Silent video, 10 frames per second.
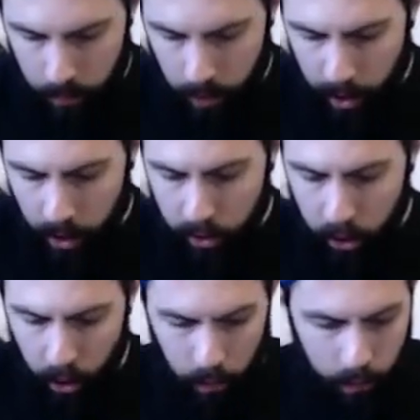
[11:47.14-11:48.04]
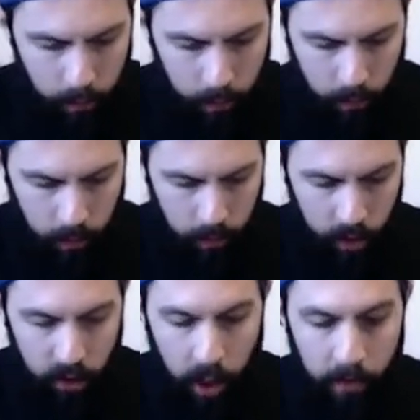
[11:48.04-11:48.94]
And also,
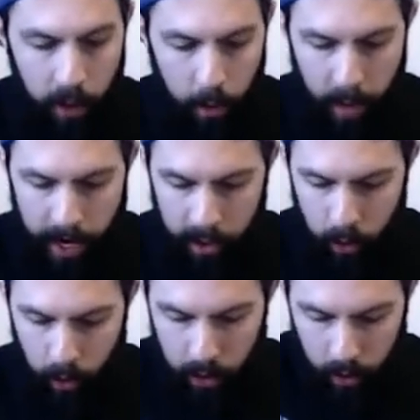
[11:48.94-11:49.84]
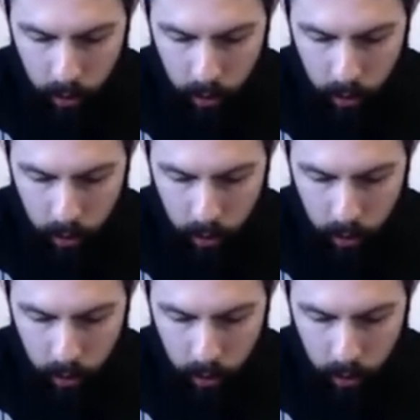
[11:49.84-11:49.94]
there's stuff on the back as well, so you want